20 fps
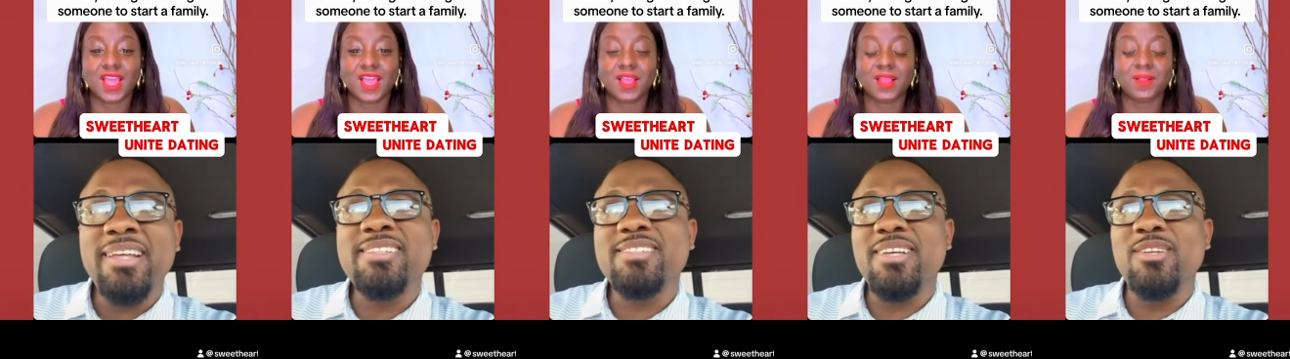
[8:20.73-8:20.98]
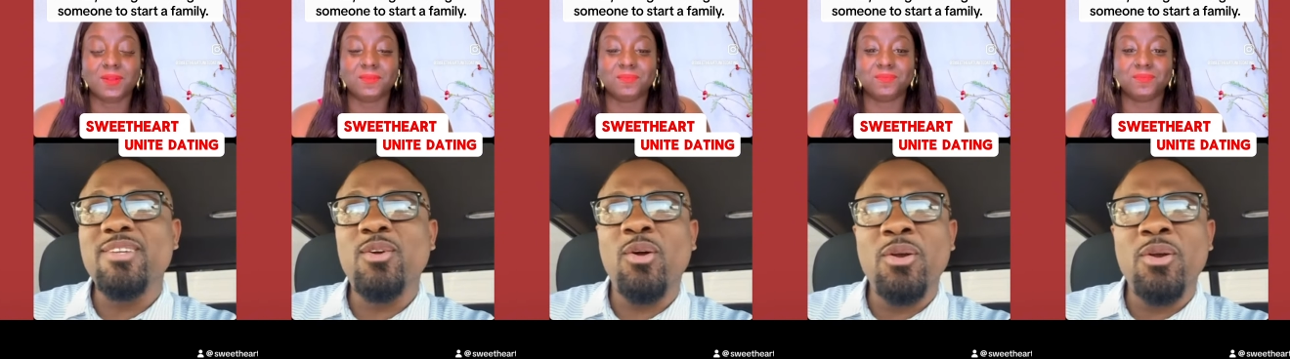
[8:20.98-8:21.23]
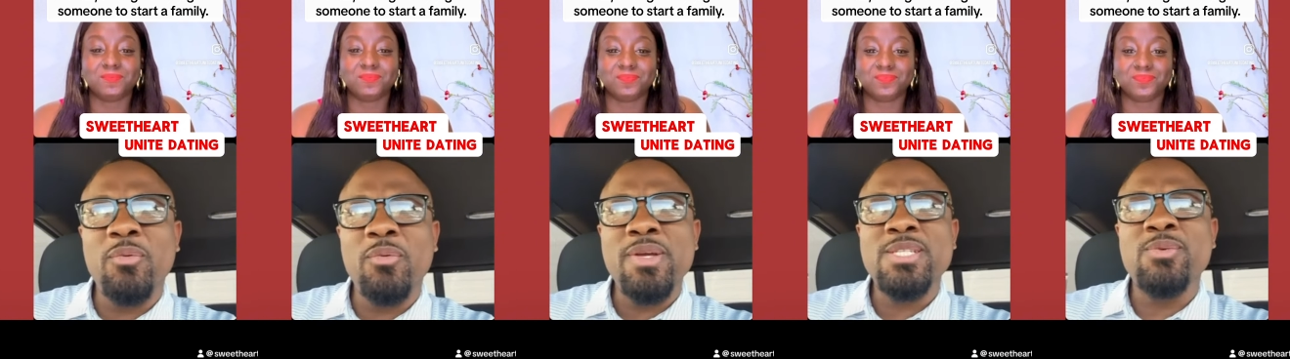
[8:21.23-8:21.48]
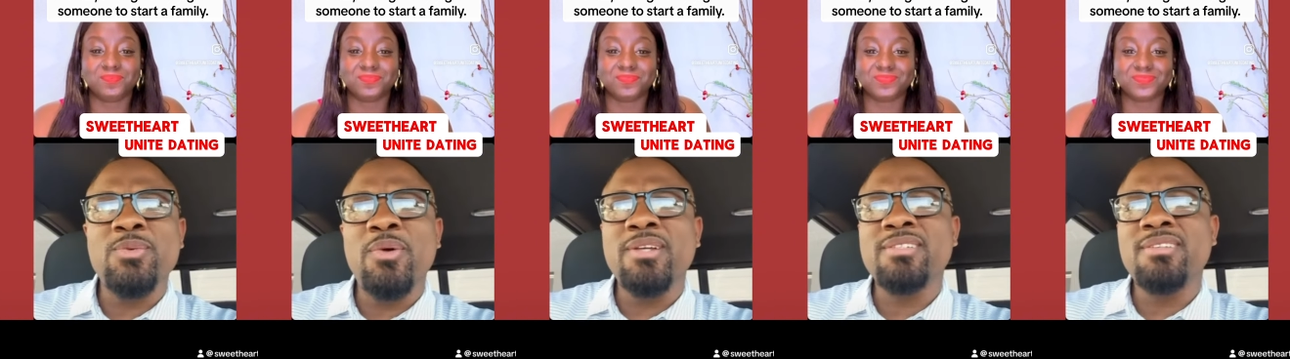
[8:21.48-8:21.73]
Speaker 1: reason why I saw this,
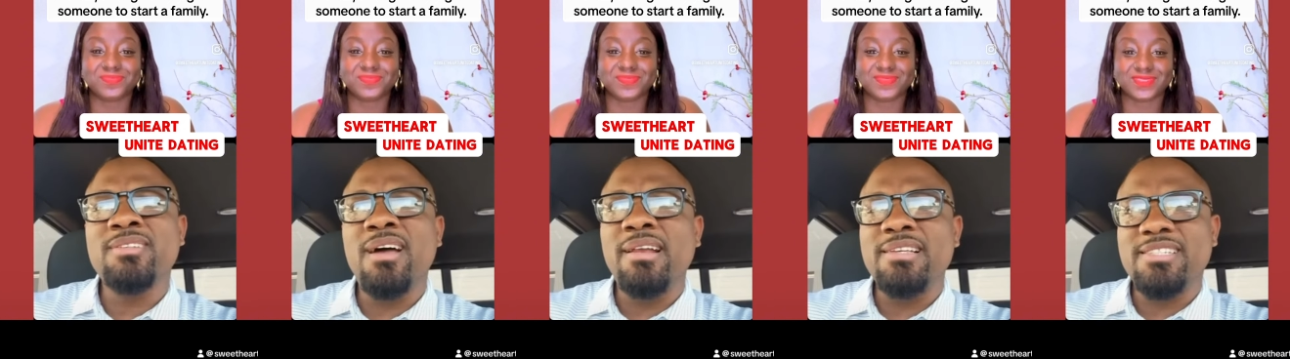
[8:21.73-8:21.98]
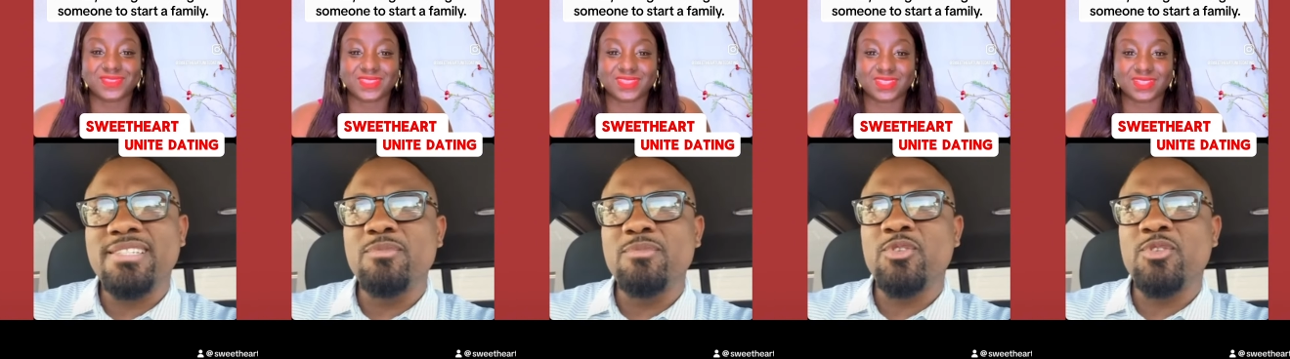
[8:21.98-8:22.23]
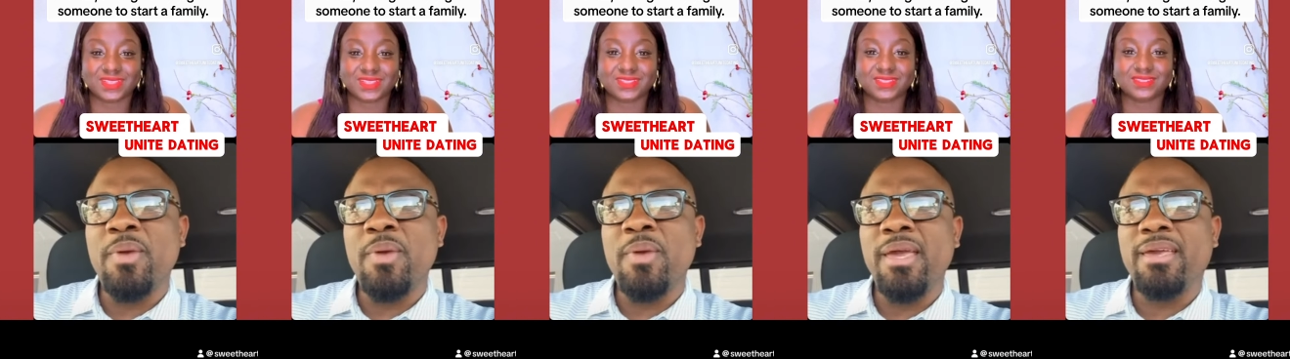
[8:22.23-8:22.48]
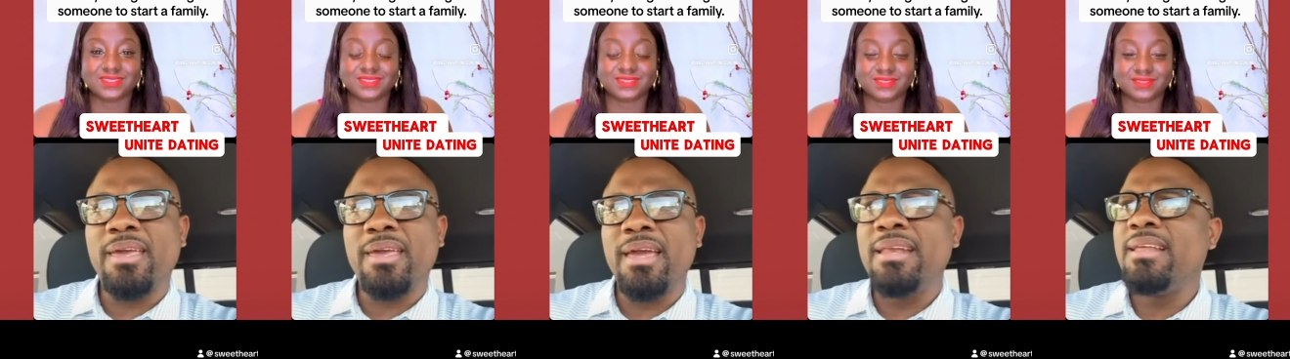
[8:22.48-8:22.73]
I'm Jamaican.
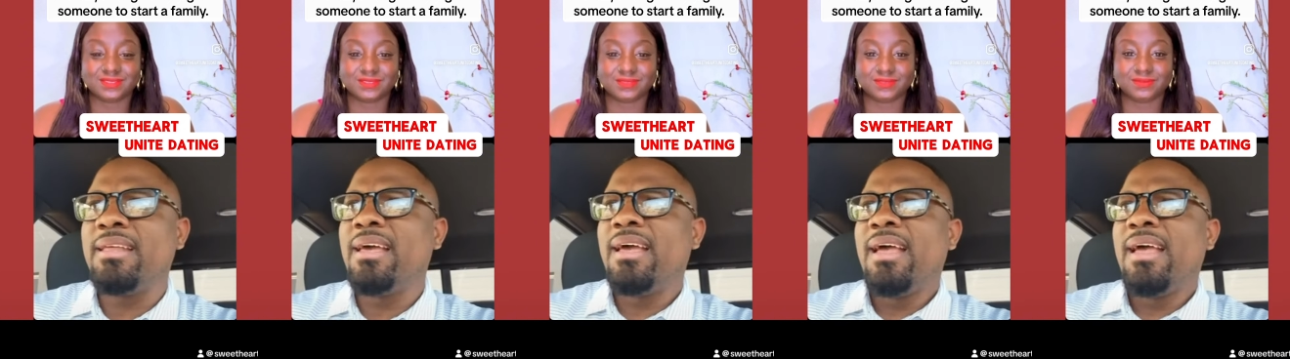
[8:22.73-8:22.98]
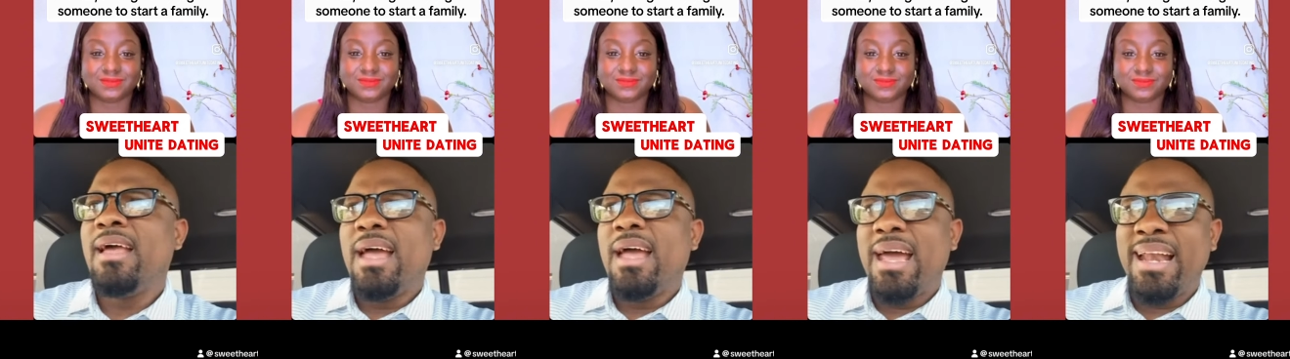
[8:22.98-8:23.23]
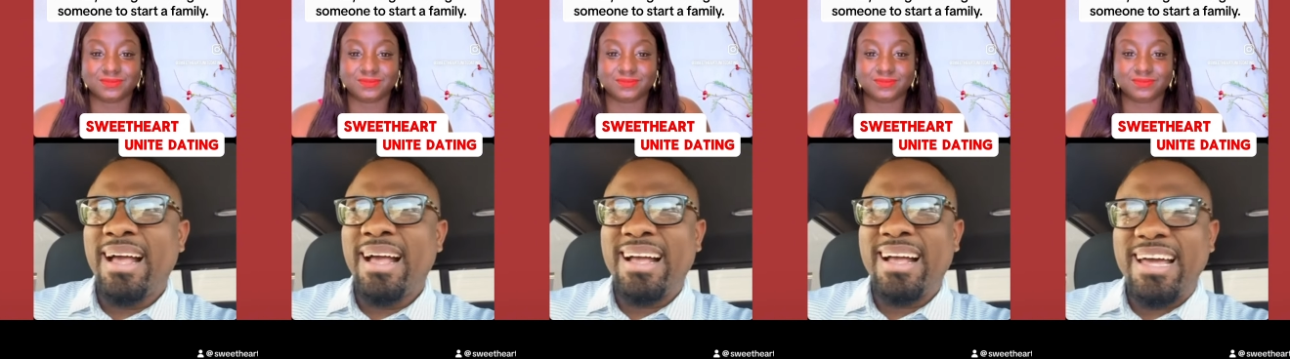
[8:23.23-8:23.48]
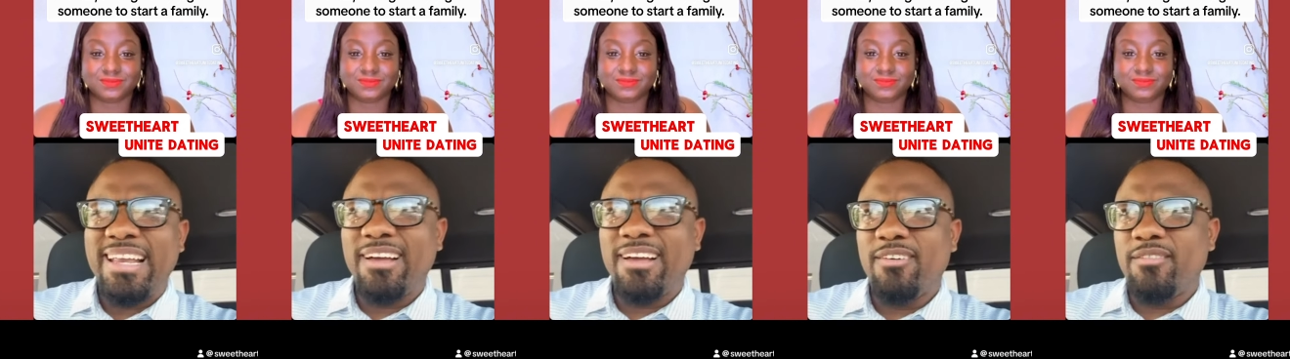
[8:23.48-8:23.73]
And I kind of, you know
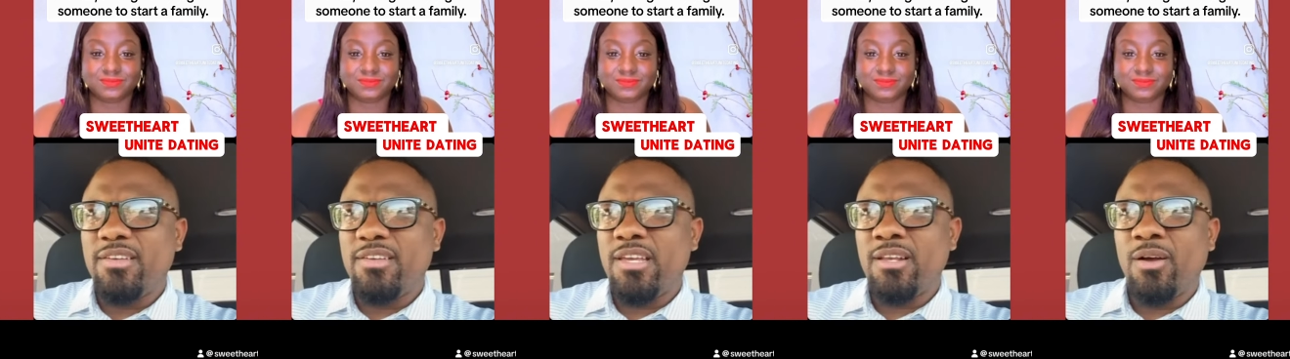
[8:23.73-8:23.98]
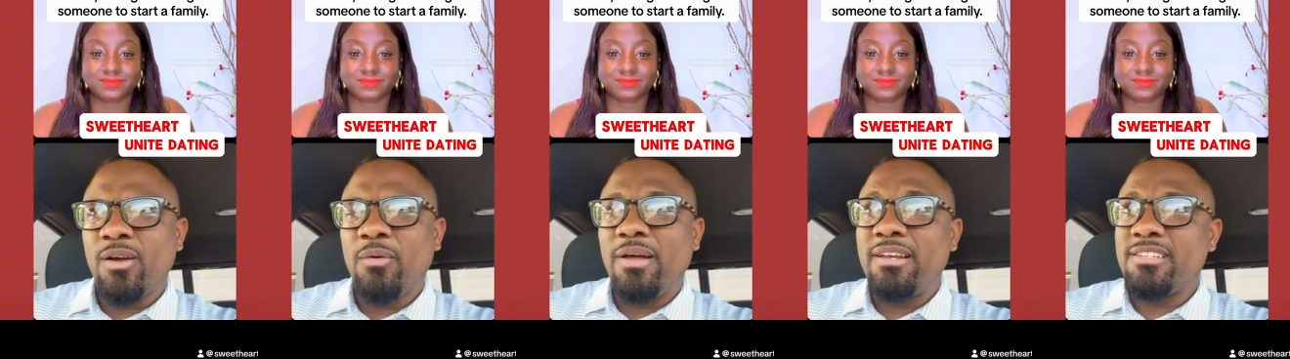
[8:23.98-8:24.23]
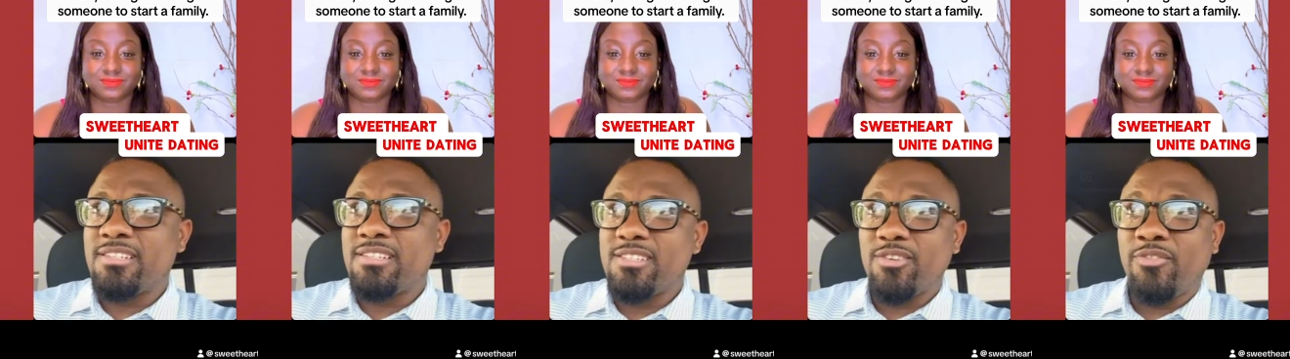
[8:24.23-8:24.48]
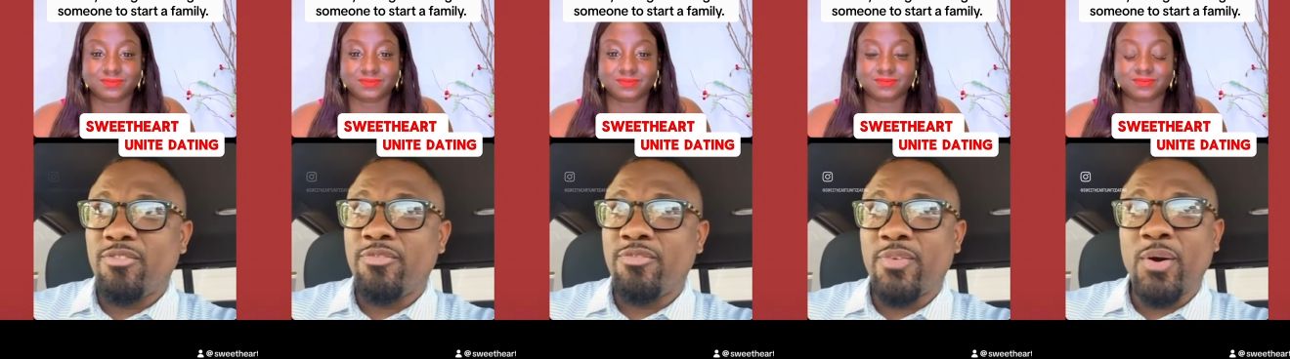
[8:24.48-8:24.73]
what, this is the first
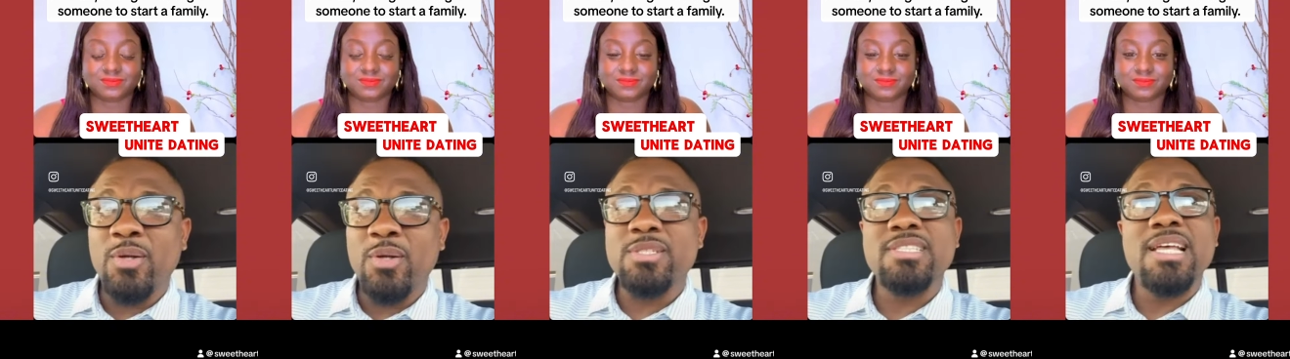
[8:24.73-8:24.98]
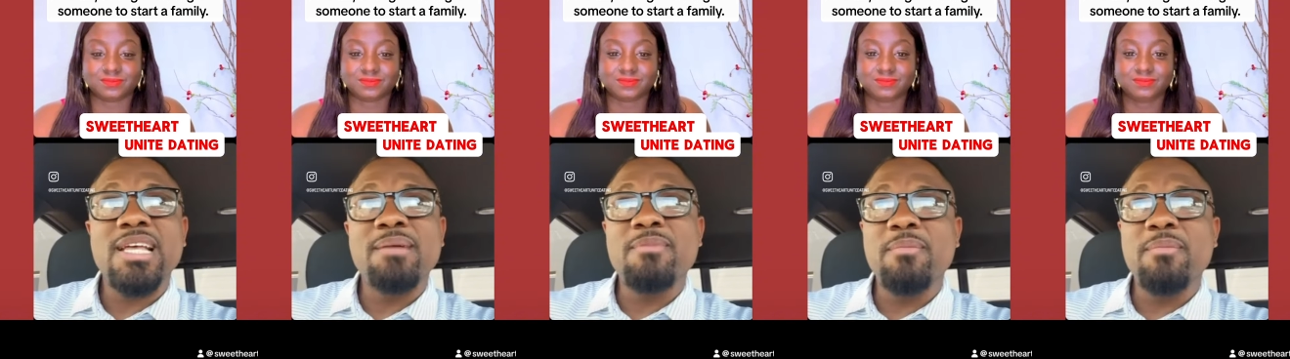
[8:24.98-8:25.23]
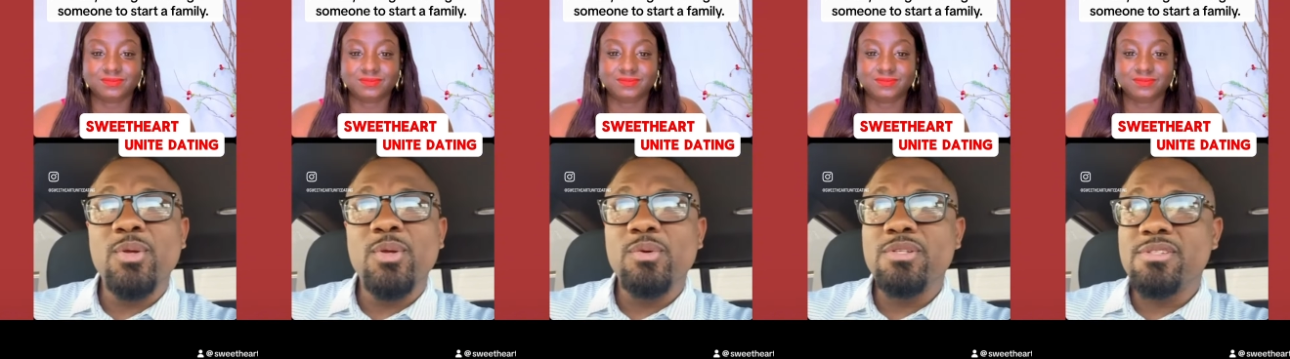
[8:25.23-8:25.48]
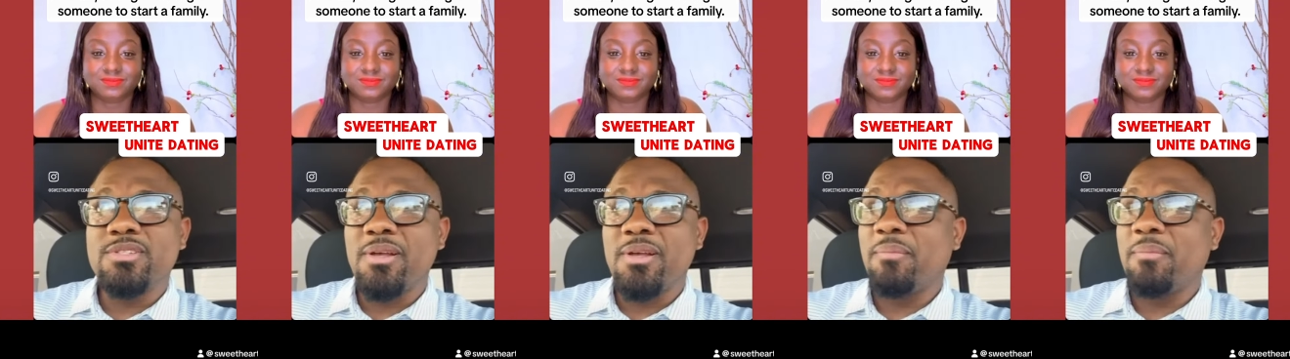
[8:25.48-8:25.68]
time I'm doing something like this.